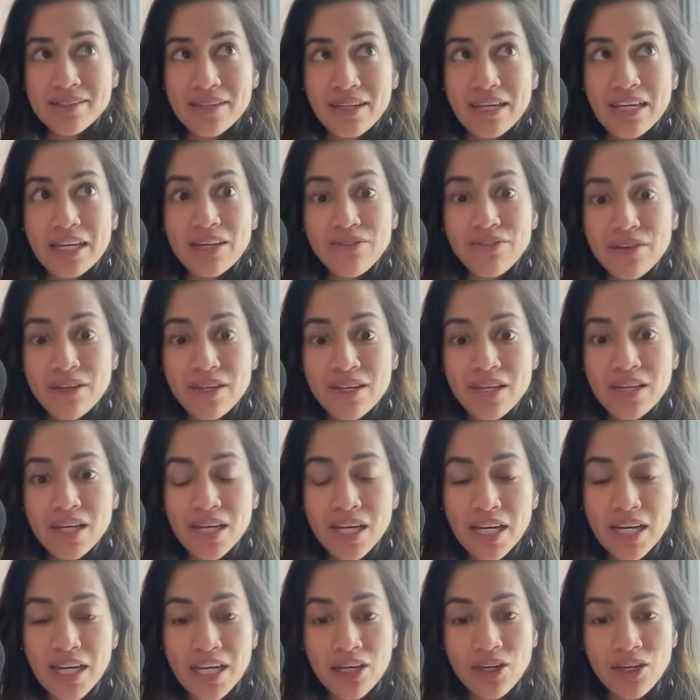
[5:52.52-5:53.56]

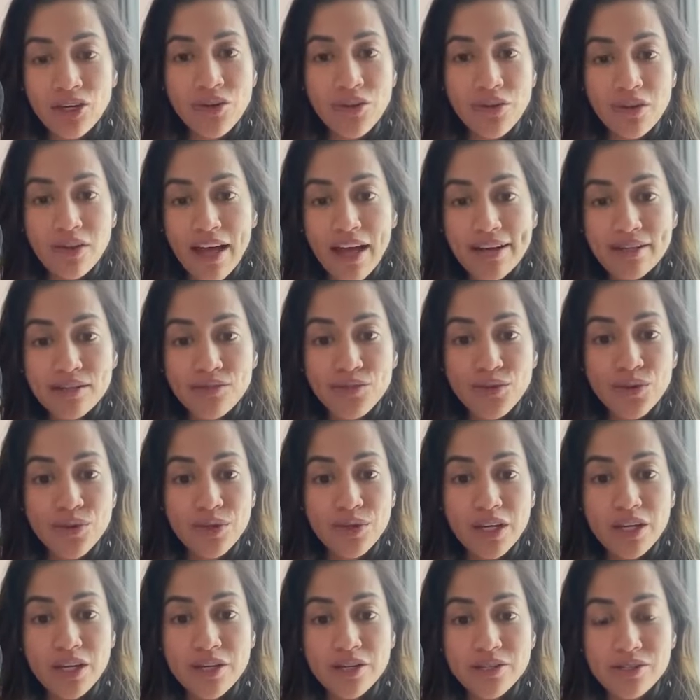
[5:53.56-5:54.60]
And even,
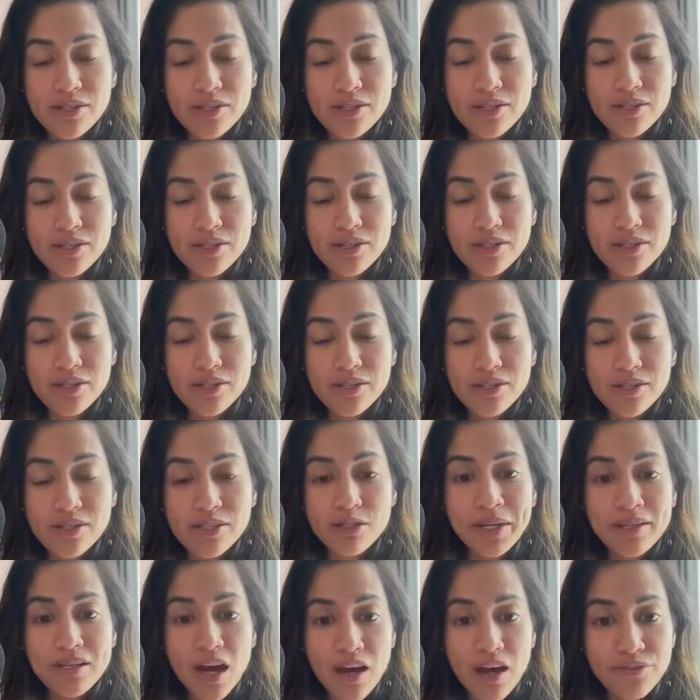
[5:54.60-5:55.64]
you know, in the last few
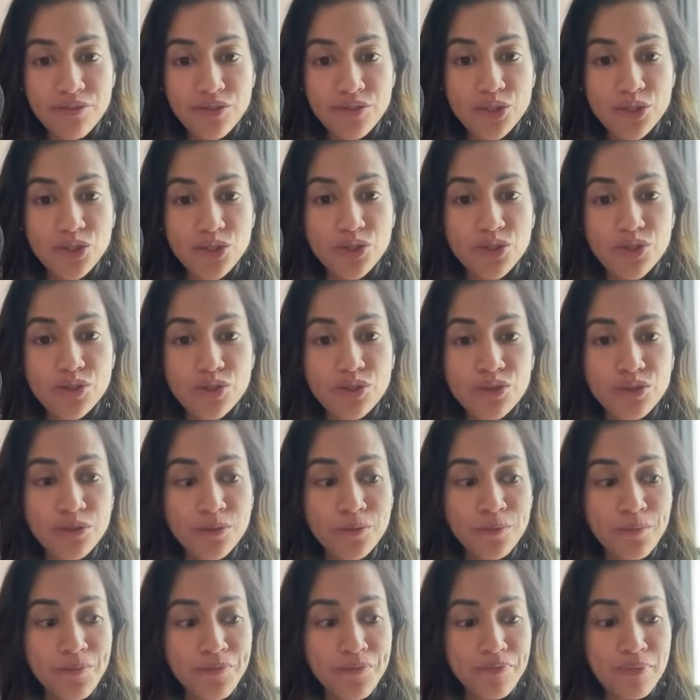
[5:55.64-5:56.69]
years, it's been
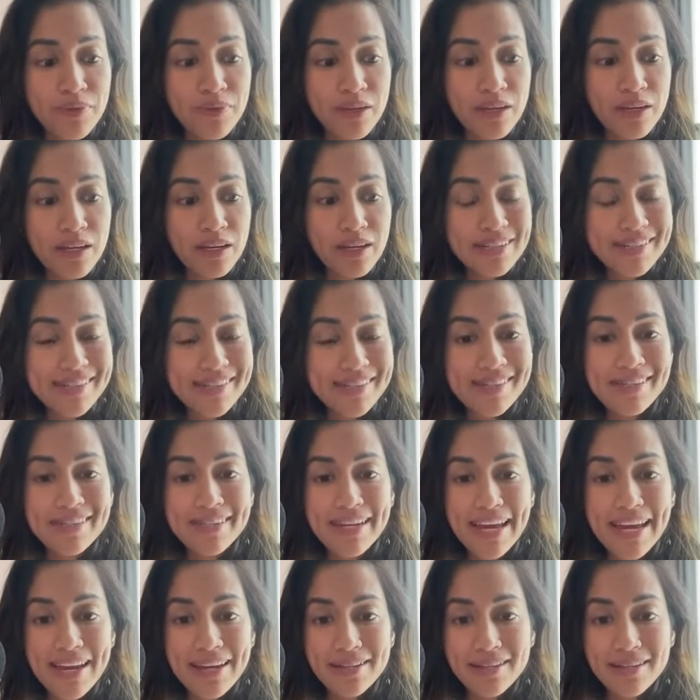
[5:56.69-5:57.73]
tough to
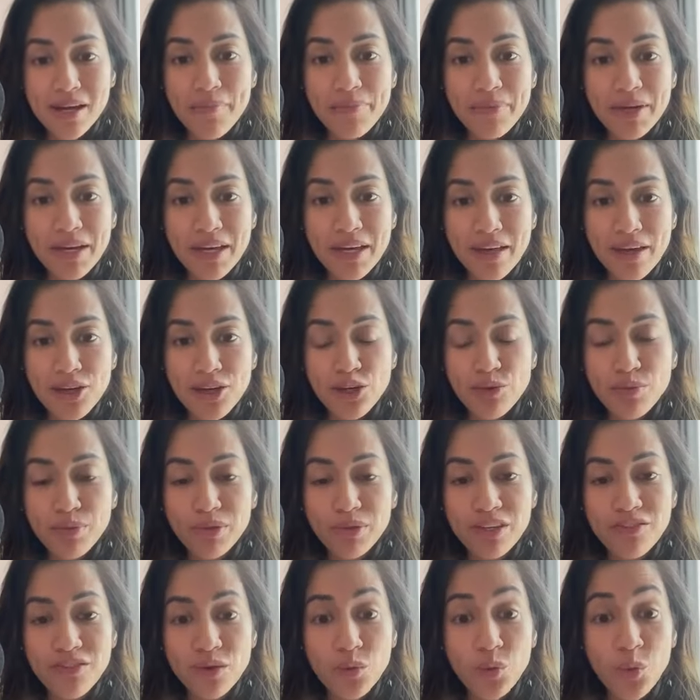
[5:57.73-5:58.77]
state
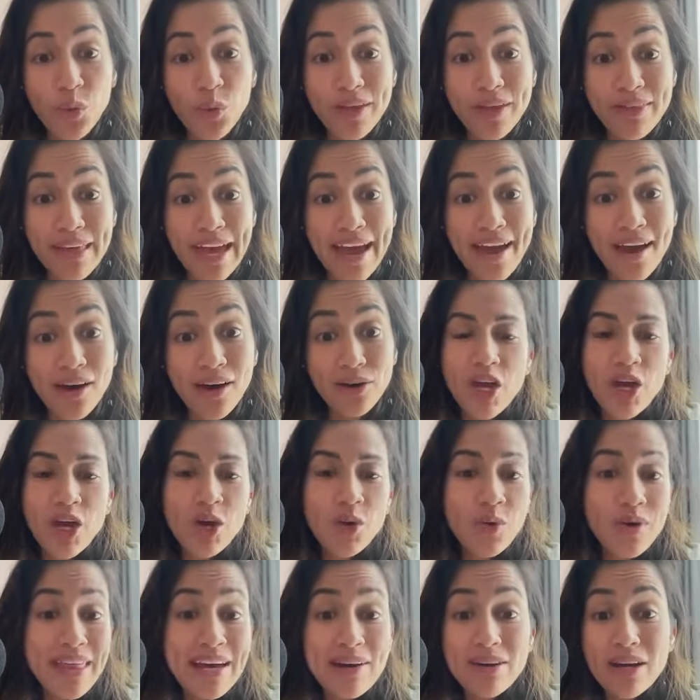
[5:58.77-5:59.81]
something that you believe in
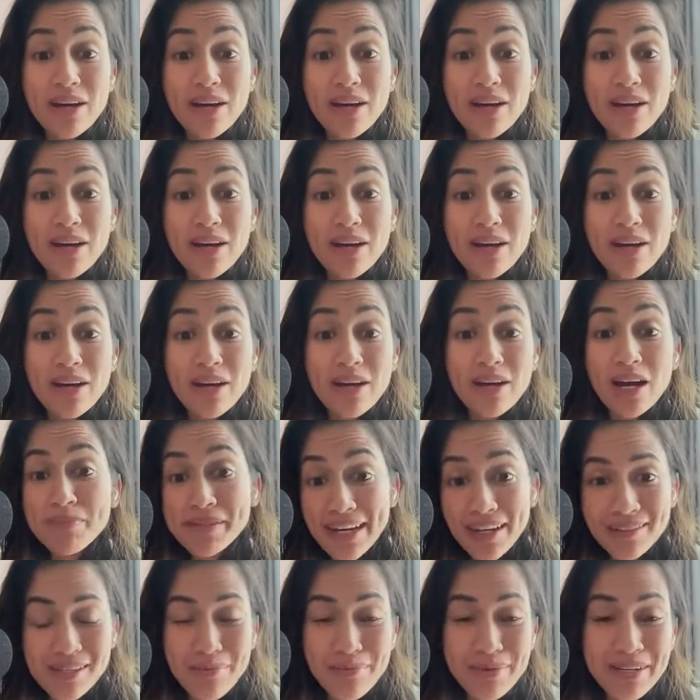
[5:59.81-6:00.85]
without
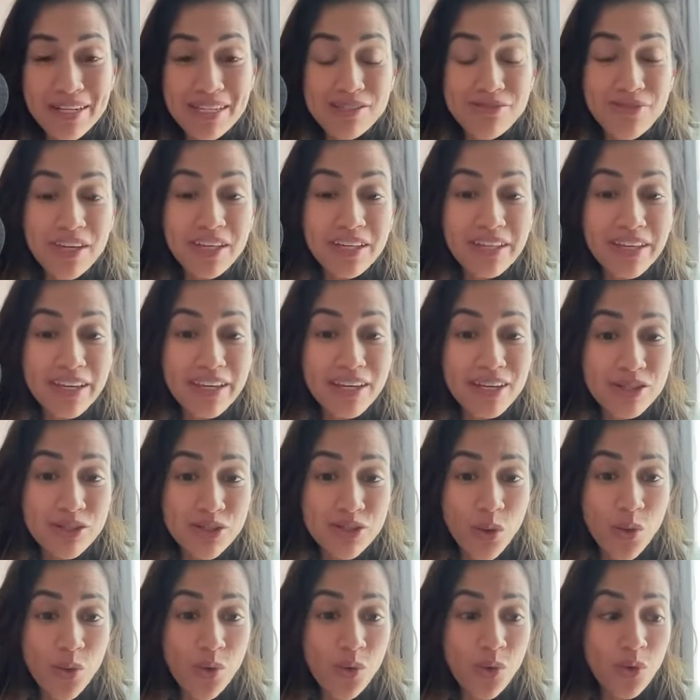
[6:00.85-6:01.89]
upsetting somebody's feelings
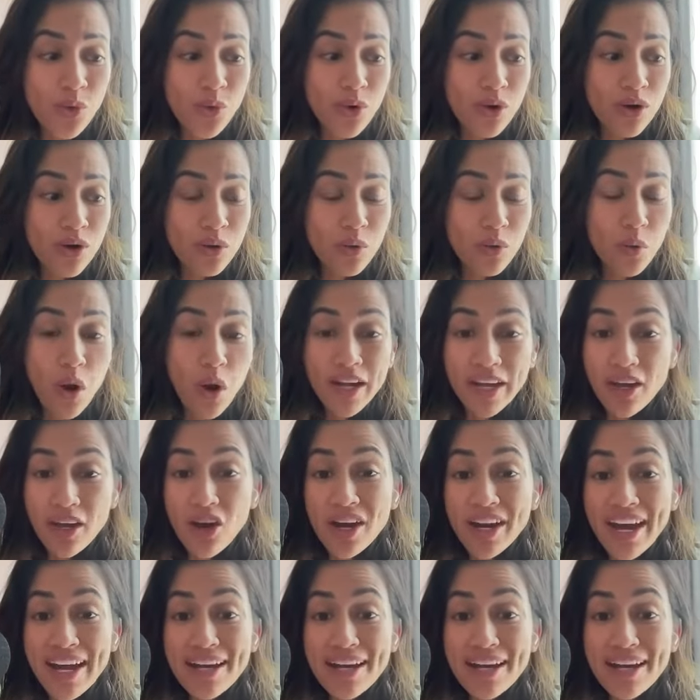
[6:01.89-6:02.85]
or walking on